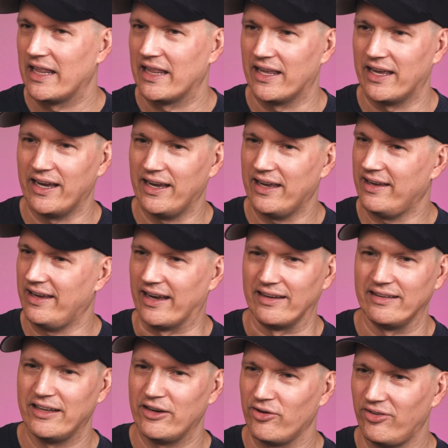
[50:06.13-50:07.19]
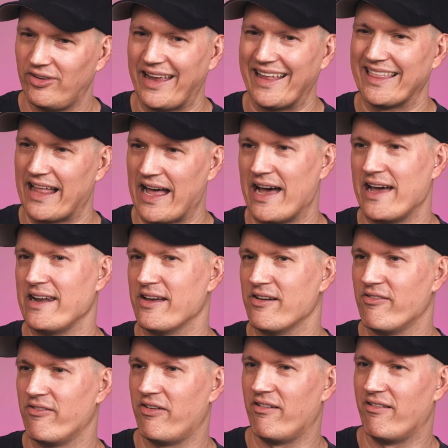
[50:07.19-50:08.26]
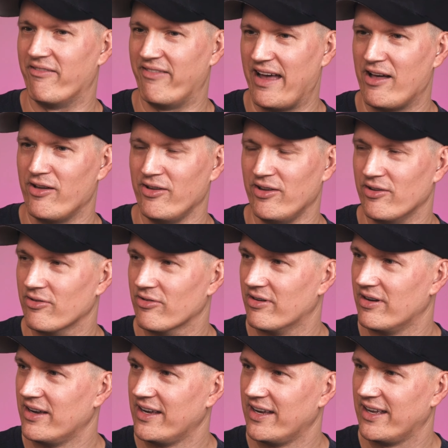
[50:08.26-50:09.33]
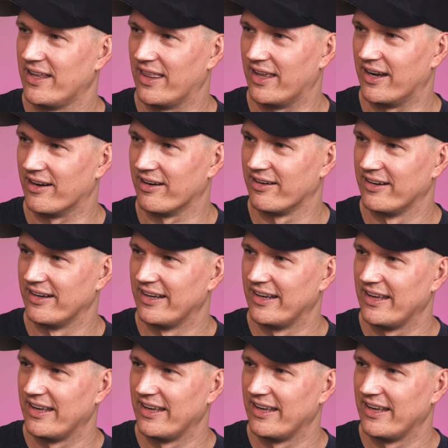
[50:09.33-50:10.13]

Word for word: Like, yeah, there is a lot of value there.